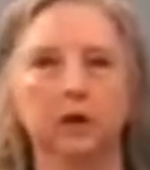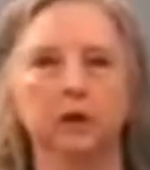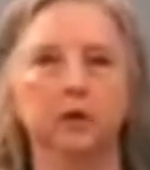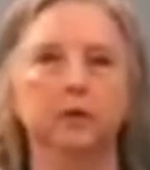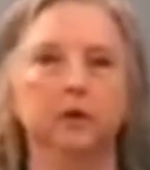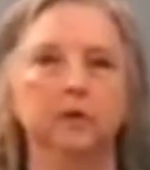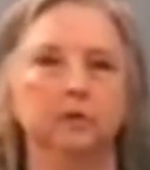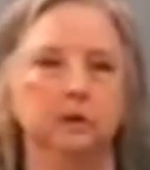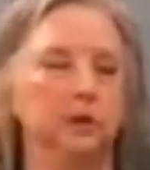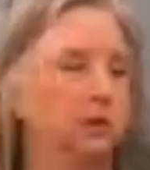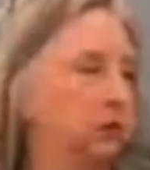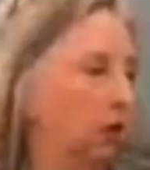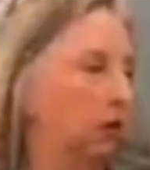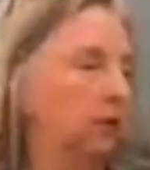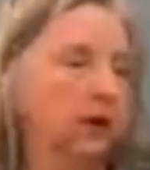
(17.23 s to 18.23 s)
I do things in?
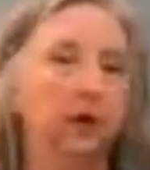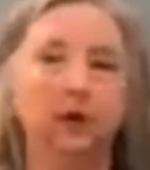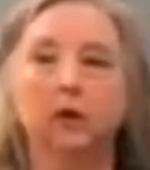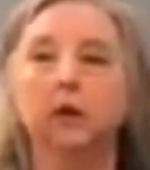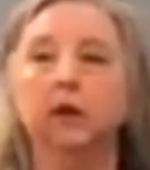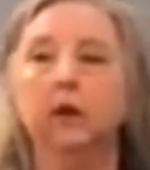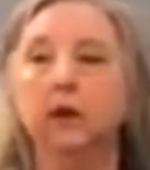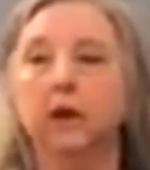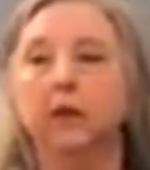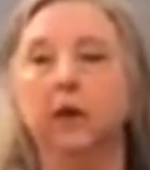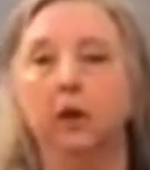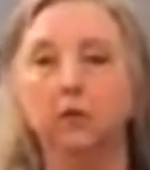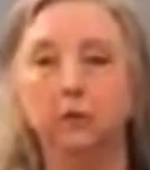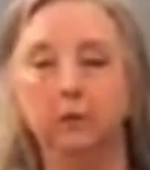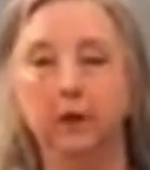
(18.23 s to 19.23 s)
So I figured
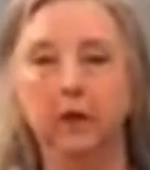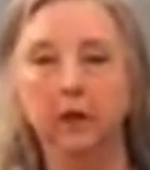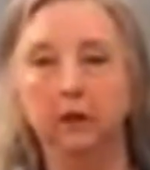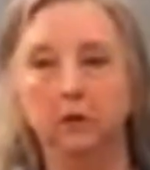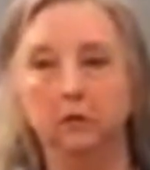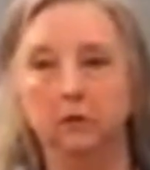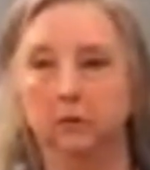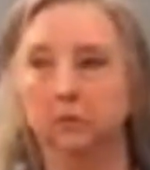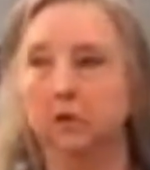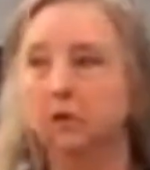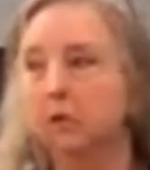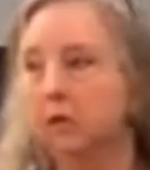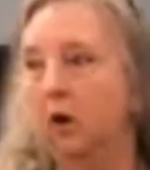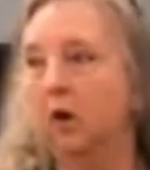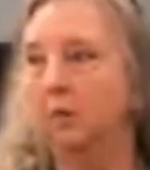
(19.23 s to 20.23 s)
that would be a good subject
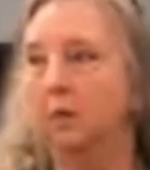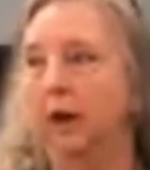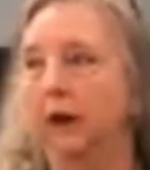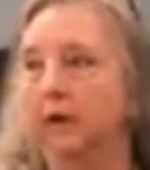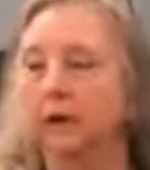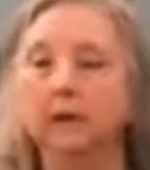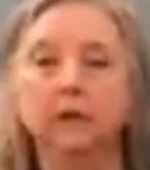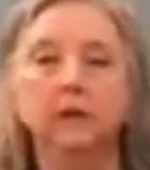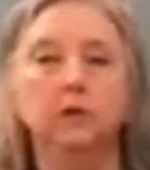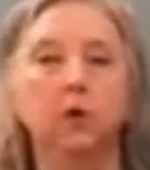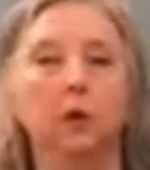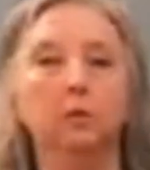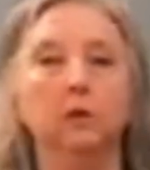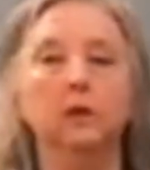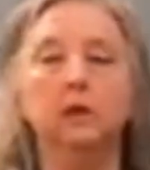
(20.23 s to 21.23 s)
to talk about. So
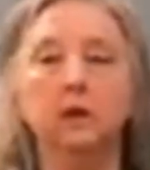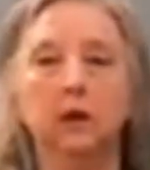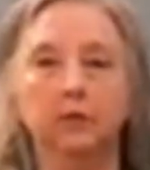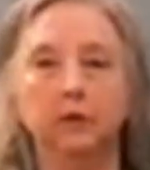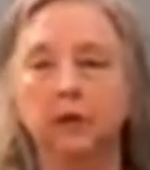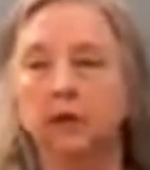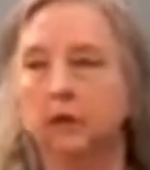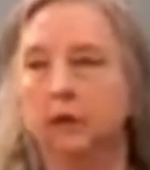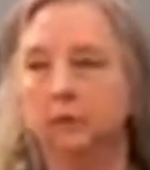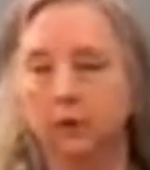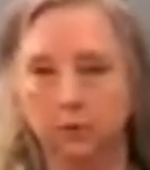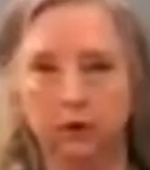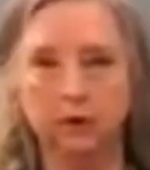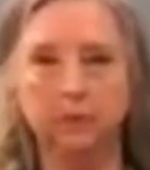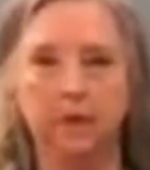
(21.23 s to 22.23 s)
I'm Linda Lovey, Lovey
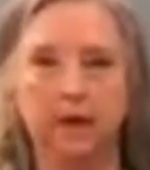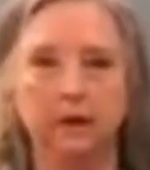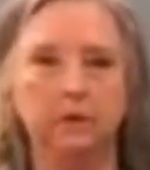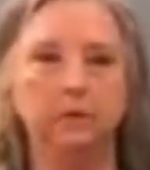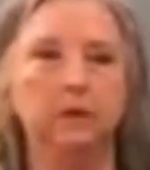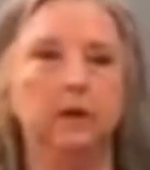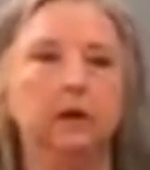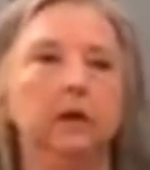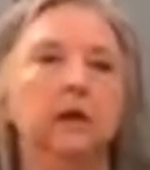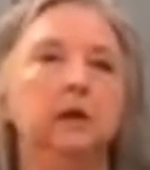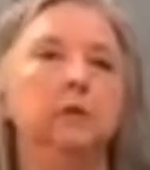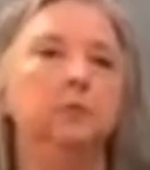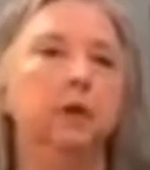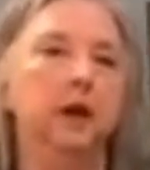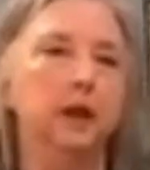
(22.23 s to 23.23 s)
Wealth Management.
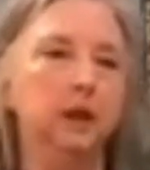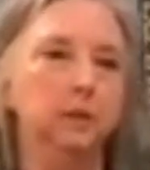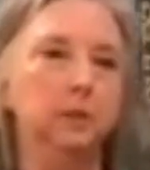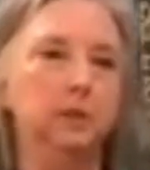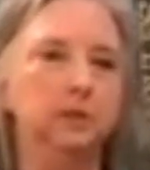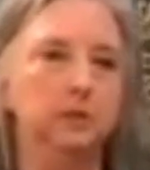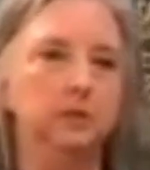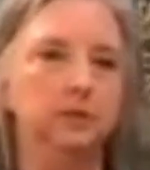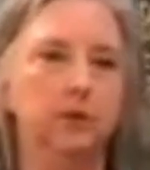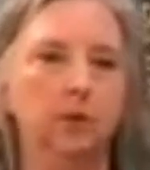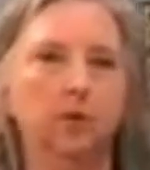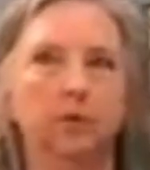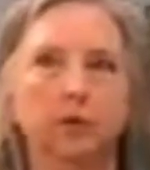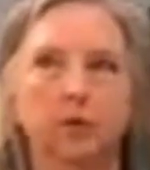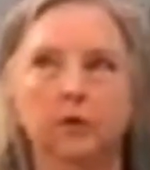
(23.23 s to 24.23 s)
Been in the business for
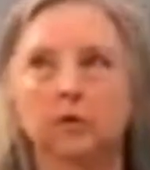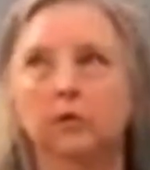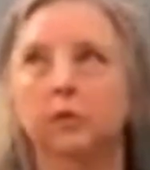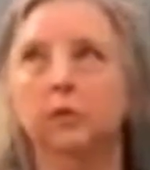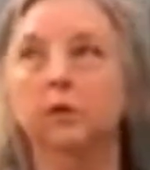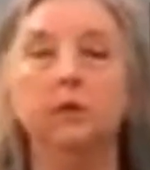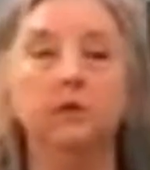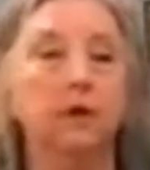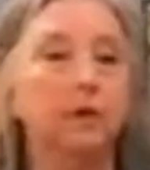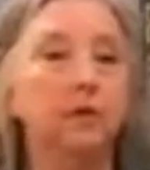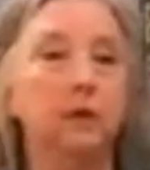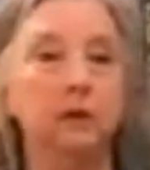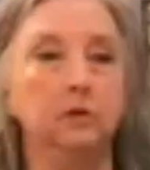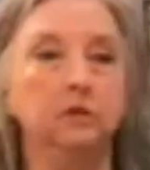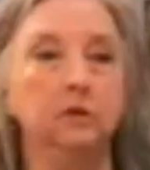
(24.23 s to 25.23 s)
over 25
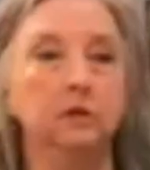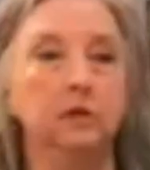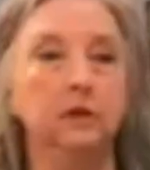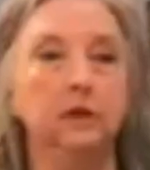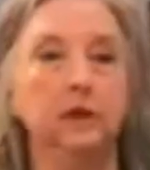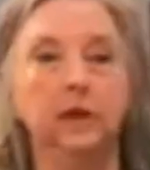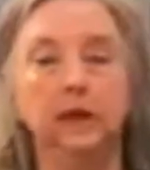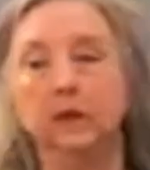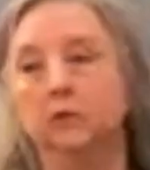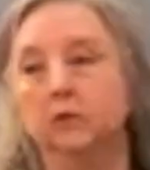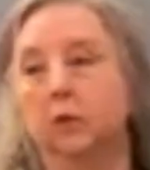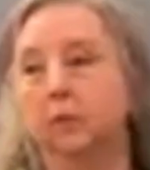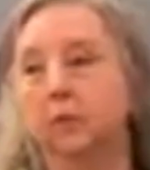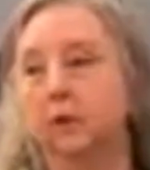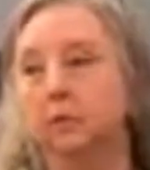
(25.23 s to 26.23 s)
years. And
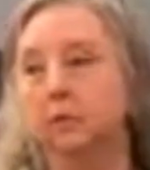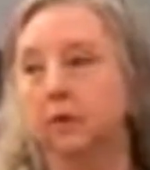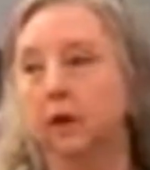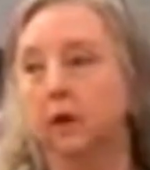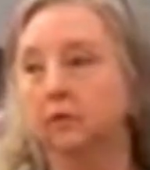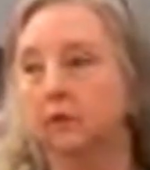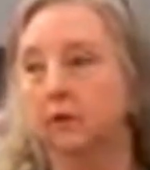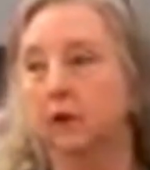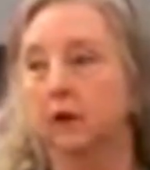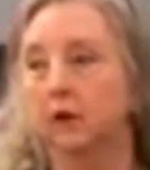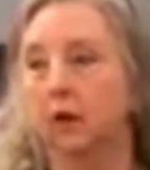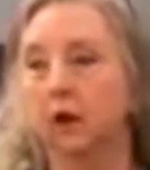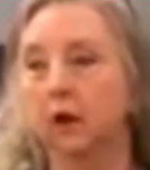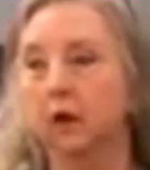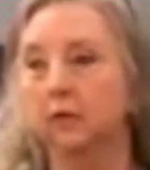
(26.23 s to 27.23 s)
so believe me, I've seen a
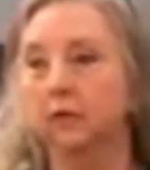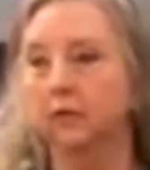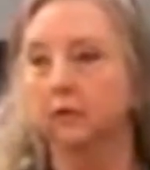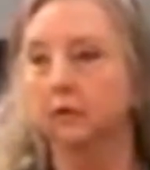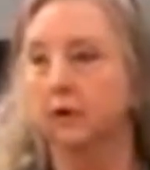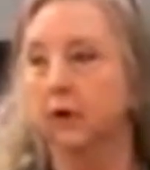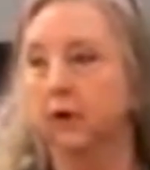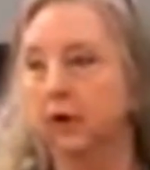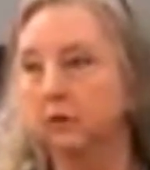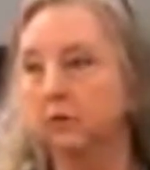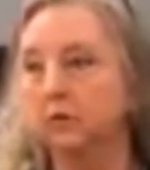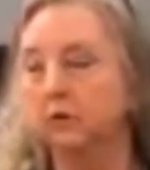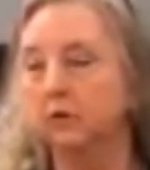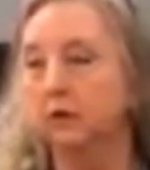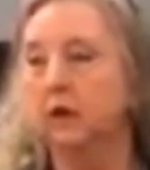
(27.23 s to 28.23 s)
lot of different
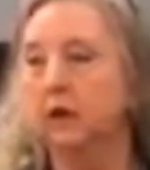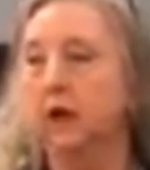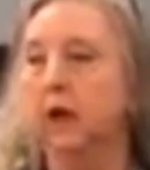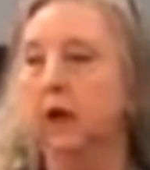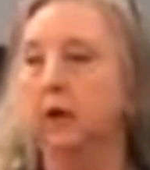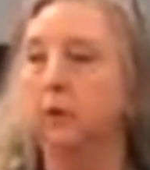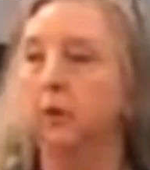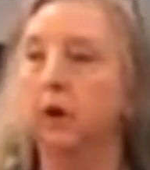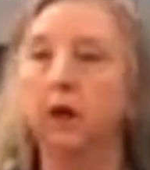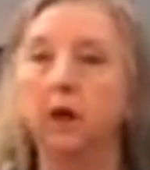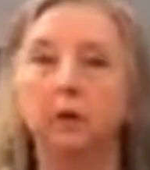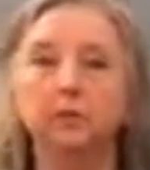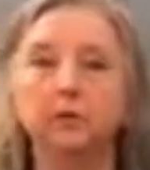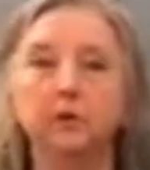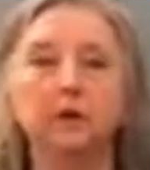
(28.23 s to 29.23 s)
scenarios and I want to
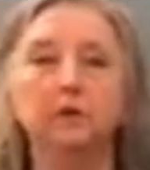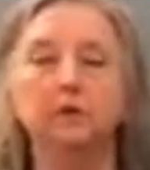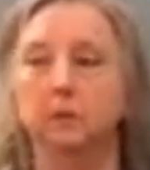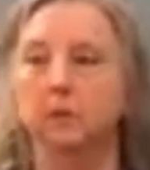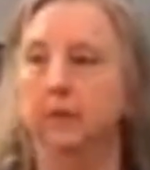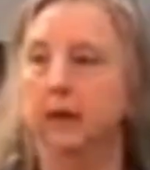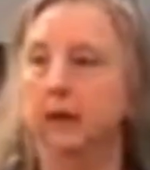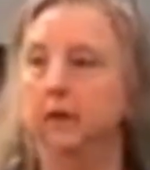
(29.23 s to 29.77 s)
help share some of that